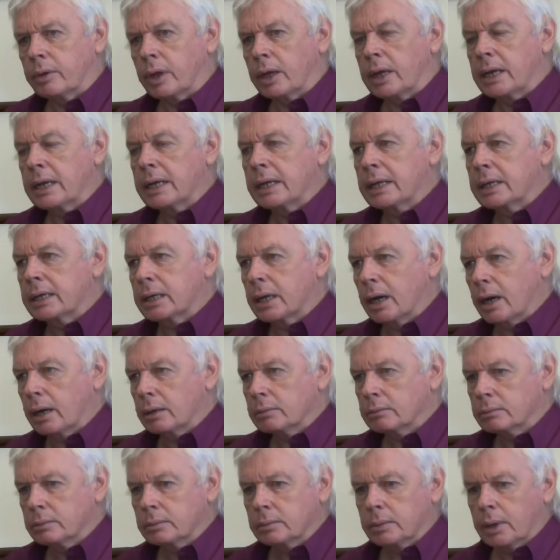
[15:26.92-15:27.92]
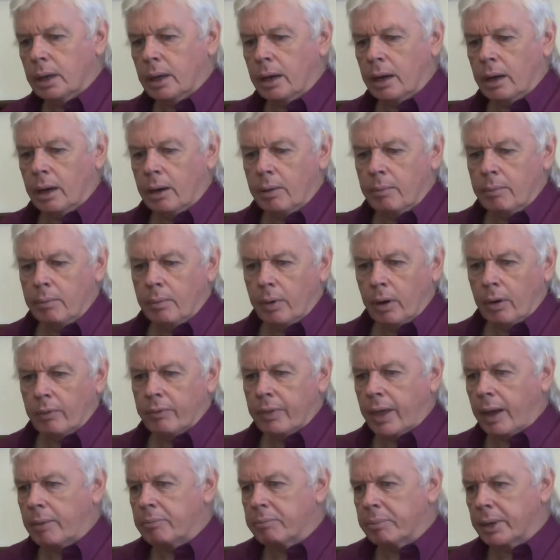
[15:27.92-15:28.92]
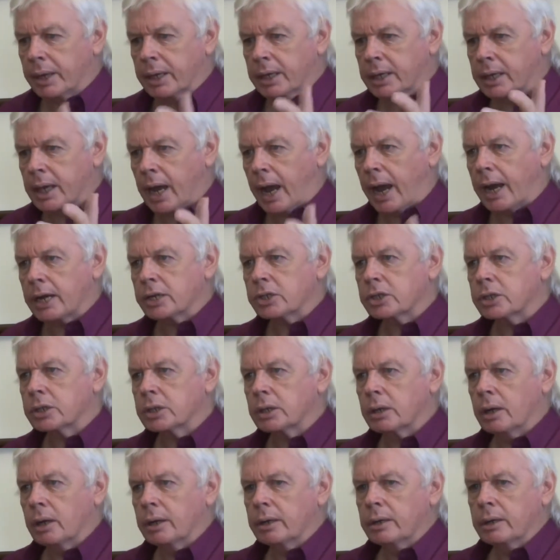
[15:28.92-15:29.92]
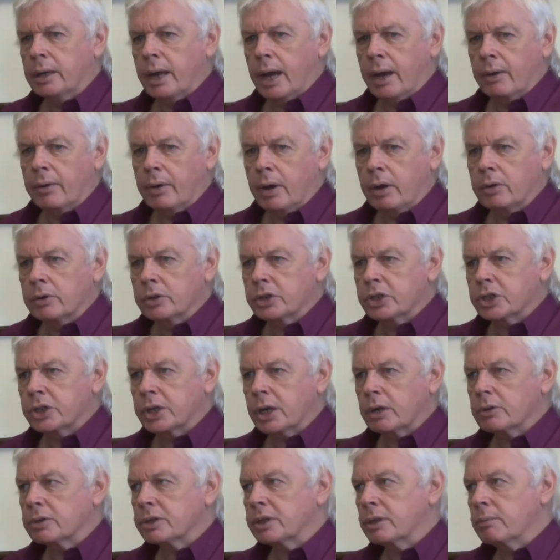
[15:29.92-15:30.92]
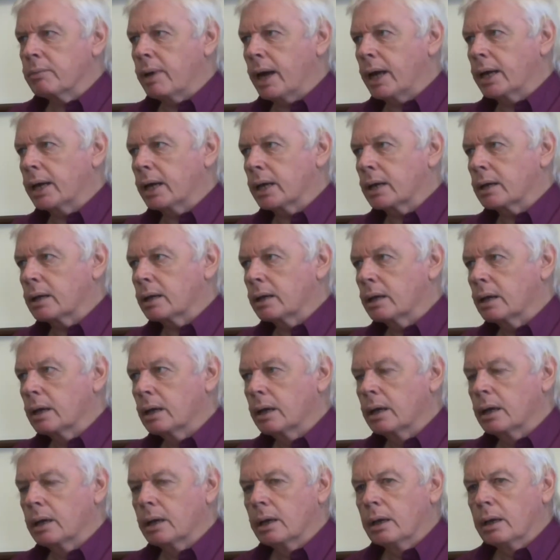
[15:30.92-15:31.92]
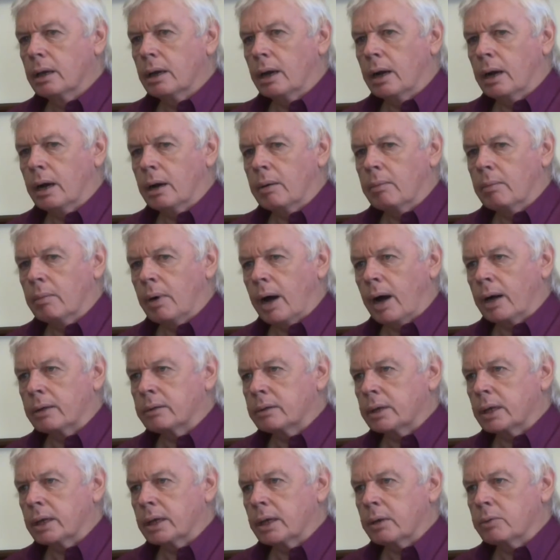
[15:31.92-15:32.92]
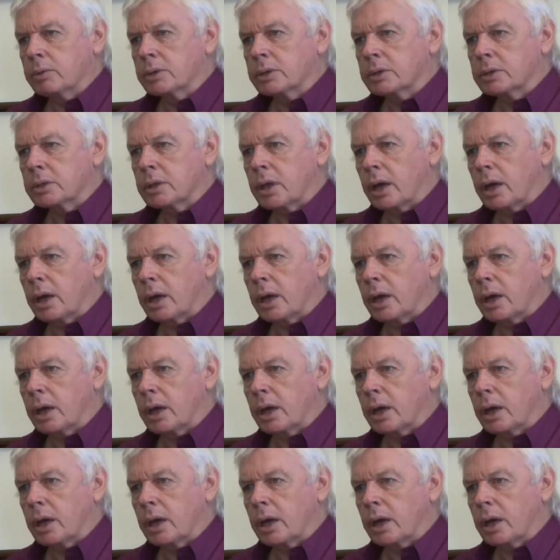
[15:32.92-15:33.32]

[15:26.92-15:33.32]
the leaker of that big cache, now known as Chelsea Manning, I think she